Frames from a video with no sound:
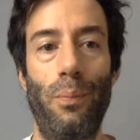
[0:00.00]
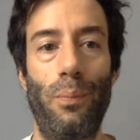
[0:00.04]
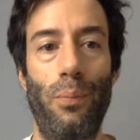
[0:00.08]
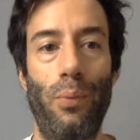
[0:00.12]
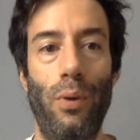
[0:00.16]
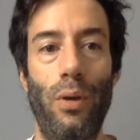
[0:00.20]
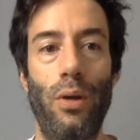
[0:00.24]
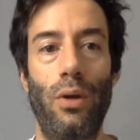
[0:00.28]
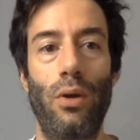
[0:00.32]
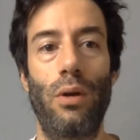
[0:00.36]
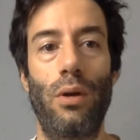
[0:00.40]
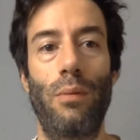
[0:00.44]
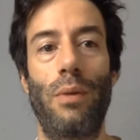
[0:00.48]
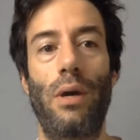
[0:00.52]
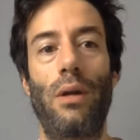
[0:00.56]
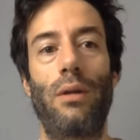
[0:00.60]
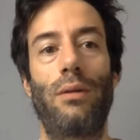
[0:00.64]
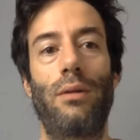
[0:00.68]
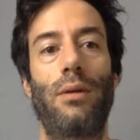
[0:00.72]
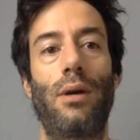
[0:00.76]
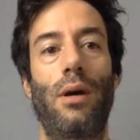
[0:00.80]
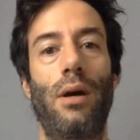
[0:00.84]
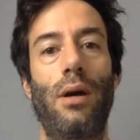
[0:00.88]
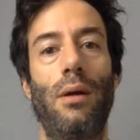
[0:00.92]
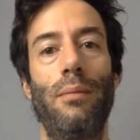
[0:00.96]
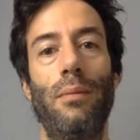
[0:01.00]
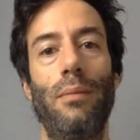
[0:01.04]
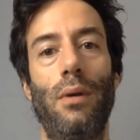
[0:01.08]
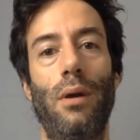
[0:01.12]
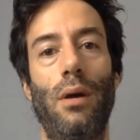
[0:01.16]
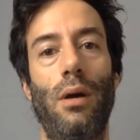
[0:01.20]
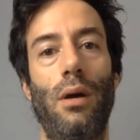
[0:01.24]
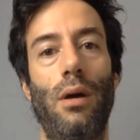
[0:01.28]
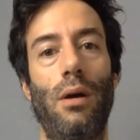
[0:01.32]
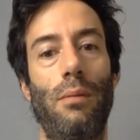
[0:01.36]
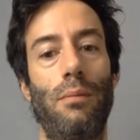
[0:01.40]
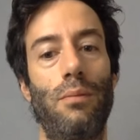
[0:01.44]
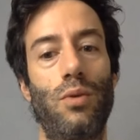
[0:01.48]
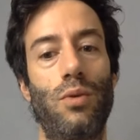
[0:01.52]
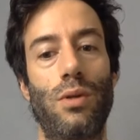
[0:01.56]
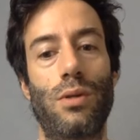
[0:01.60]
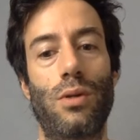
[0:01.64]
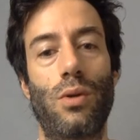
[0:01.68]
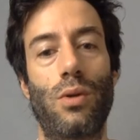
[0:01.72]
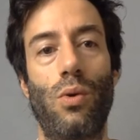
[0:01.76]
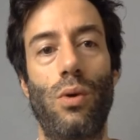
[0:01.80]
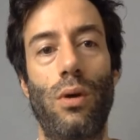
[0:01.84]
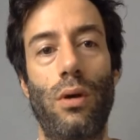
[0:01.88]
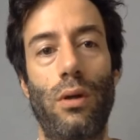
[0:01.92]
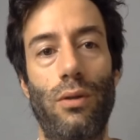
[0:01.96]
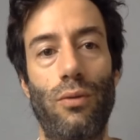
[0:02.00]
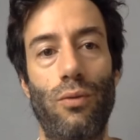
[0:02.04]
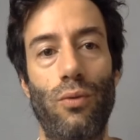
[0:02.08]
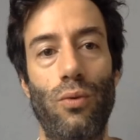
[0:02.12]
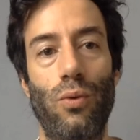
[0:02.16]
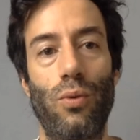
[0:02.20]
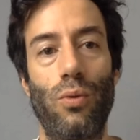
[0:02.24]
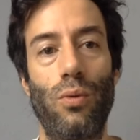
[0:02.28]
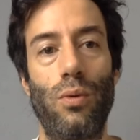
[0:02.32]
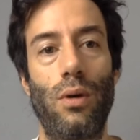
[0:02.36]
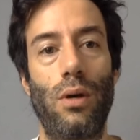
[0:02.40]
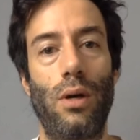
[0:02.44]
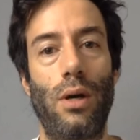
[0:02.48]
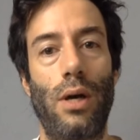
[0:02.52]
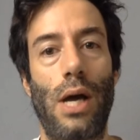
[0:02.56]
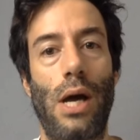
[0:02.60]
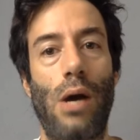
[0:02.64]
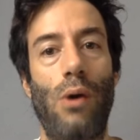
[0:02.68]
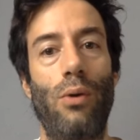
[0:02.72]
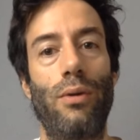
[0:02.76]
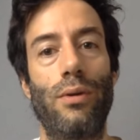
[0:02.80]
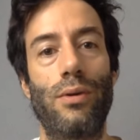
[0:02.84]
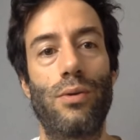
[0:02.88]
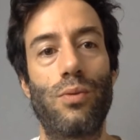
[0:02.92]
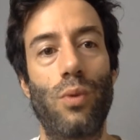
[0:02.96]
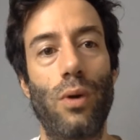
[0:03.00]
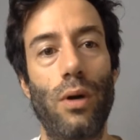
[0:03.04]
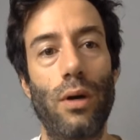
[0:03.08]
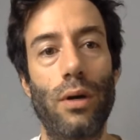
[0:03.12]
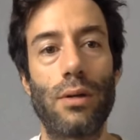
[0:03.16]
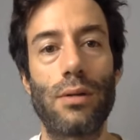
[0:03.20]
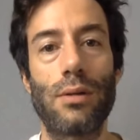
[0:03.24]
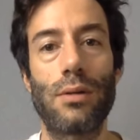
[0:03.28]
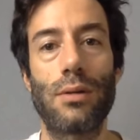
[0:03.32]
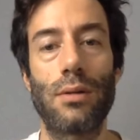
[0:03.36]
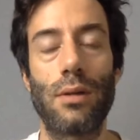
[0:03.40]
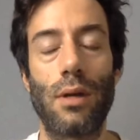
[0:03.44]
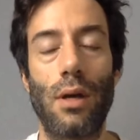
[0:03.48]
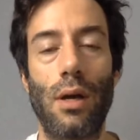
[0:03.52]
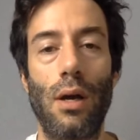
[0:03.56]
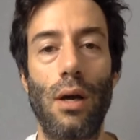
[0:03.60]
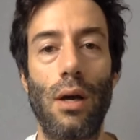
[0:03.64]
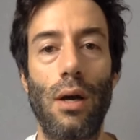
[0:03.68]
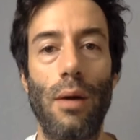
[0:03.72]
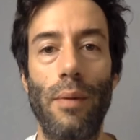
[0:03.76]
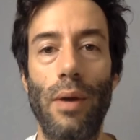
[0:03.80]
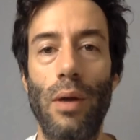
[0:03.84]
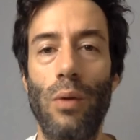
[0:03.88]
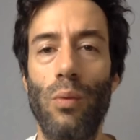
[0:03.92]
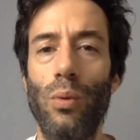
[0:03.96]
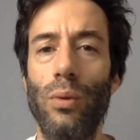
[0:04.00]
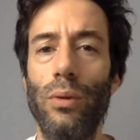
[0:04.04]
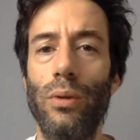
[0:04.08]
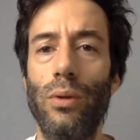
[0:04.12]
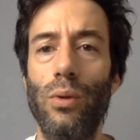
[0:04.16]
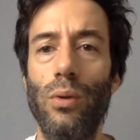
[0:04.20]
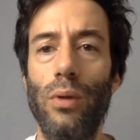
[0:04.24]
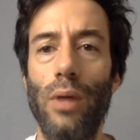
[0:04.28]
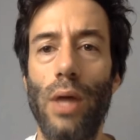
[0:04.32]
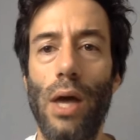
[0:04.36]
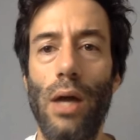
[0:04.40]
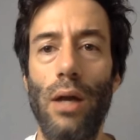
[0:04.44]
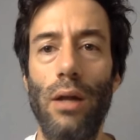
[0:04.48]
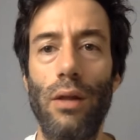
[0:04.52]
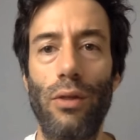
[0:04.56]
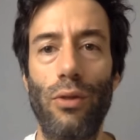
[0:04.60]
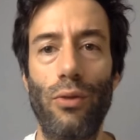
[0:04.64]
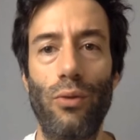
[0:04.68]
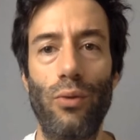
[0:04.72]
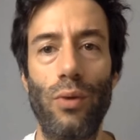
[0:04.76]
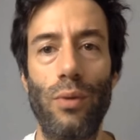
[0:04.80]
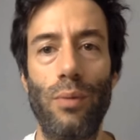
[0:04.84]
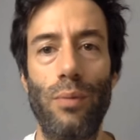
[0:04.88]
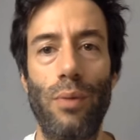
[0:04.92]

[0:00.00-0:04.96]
pretty good amount of time just going through how this works, and we'll do that in 3